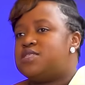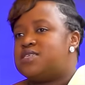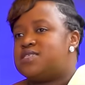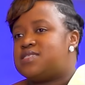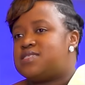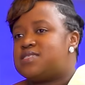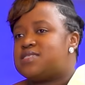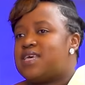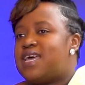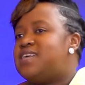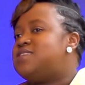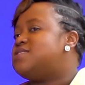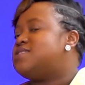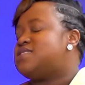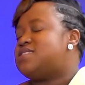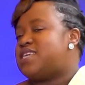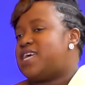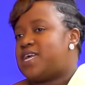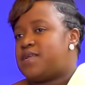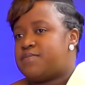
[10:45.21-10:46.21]
this
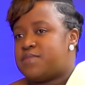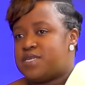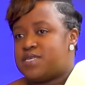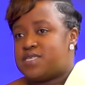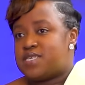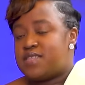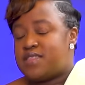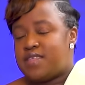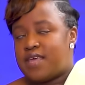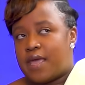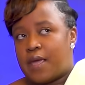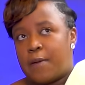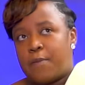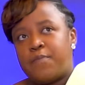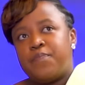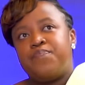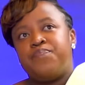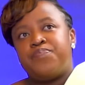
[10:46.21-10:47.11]
entertainment thing.